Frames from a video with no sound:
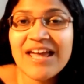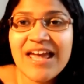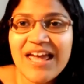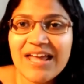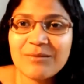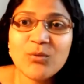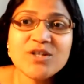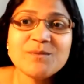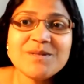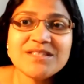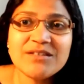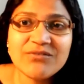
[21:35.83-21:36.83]
And more
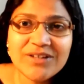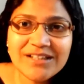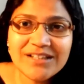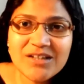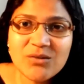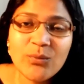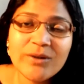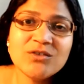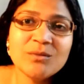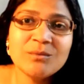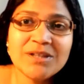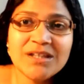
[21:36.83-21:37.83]
specifically, what you
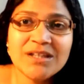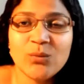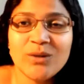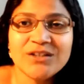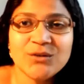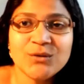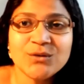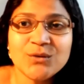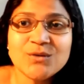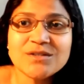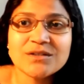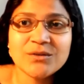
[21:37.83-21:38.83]
mean when you
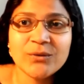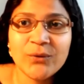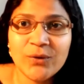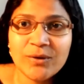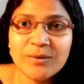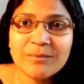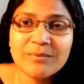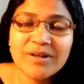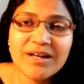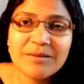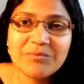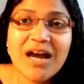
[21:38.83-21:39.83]
use the term
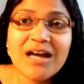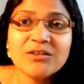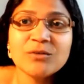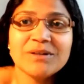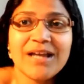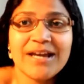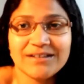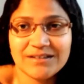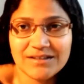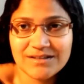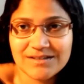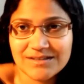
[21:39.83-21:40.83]
um, color blindness